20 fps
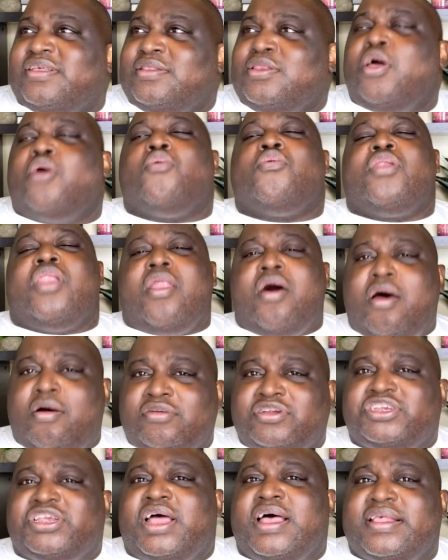
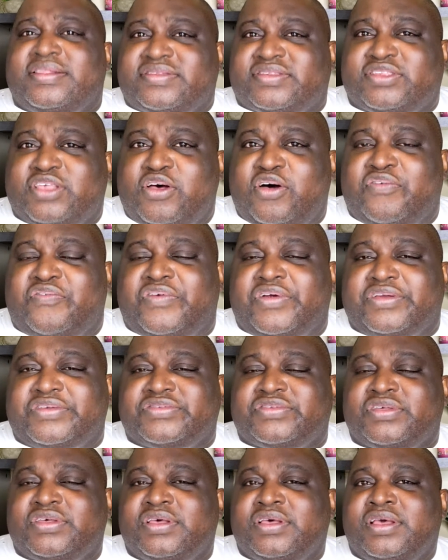Long John
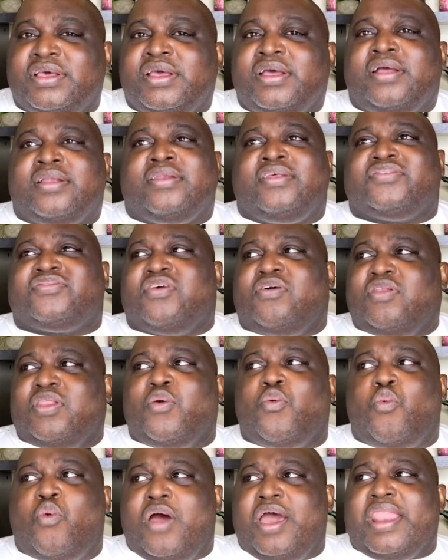Silver's. There's only
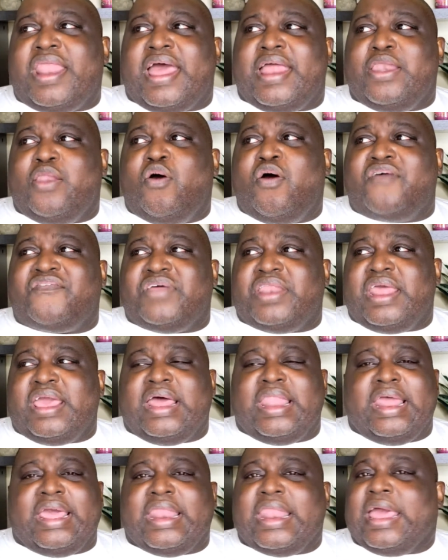one I know of in
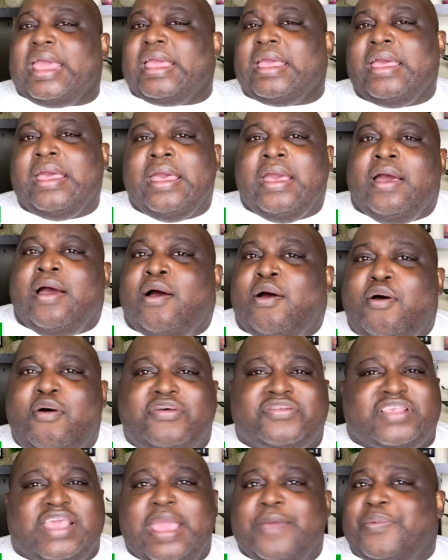LA. Like,
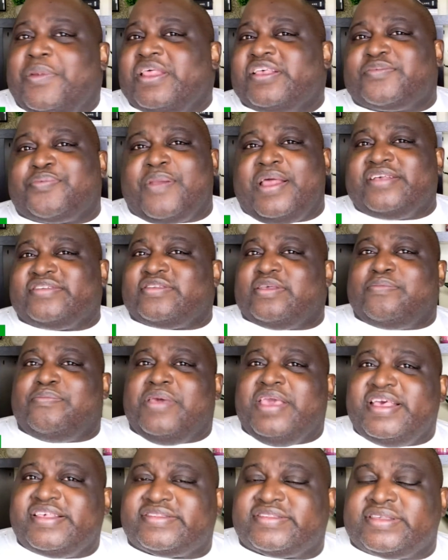who's keeping this place in
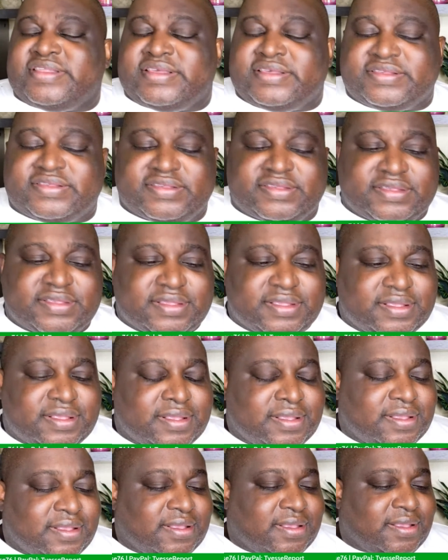business?
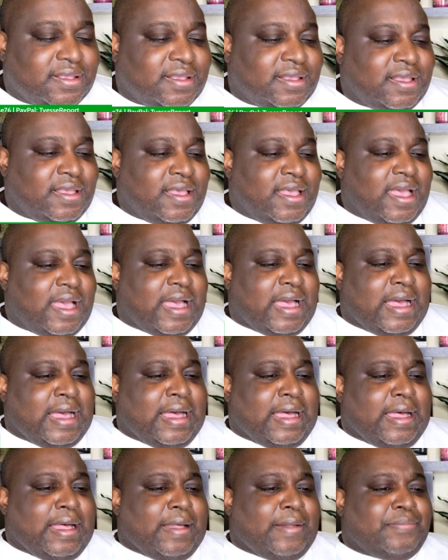
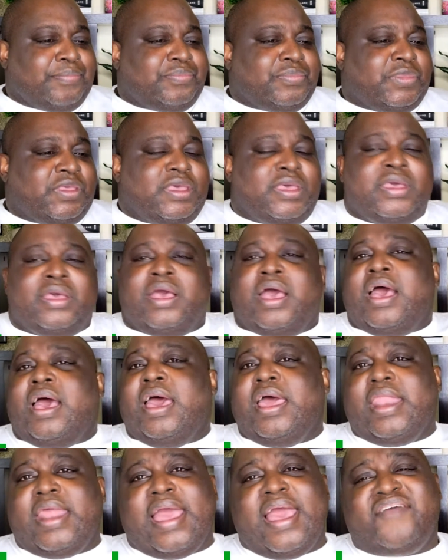Honey,
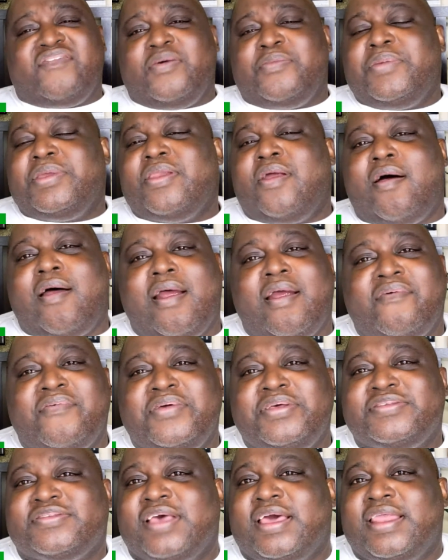I haven't been to
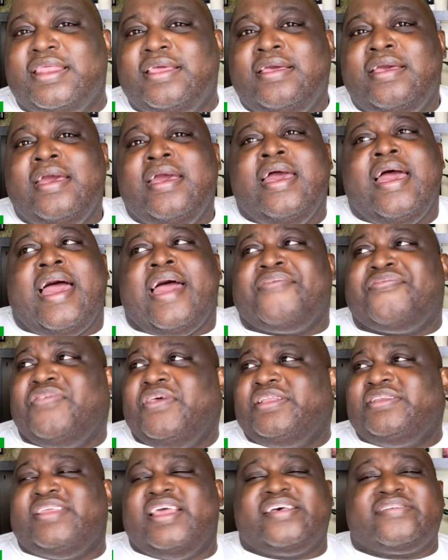Arby's, honey. I
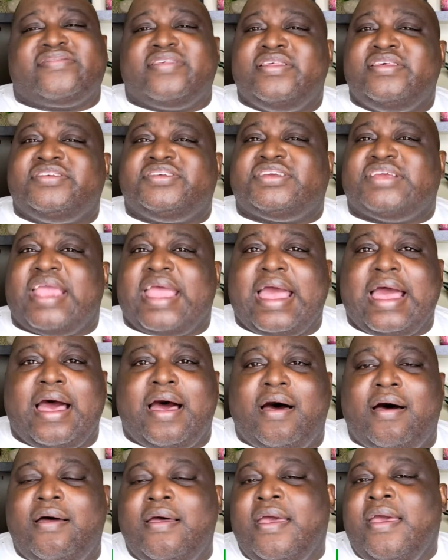think Destiny's
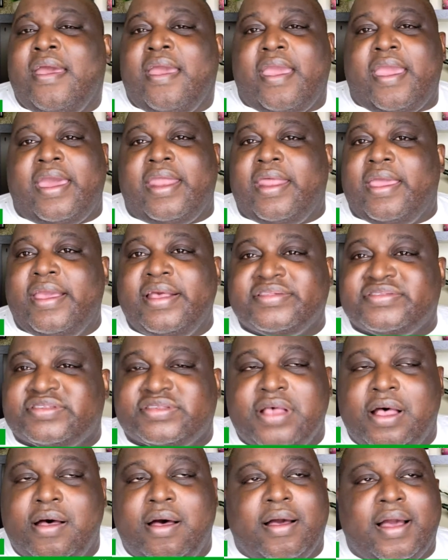Child had a hit
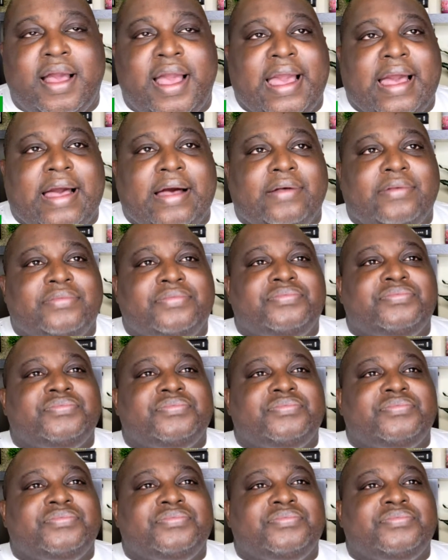song out.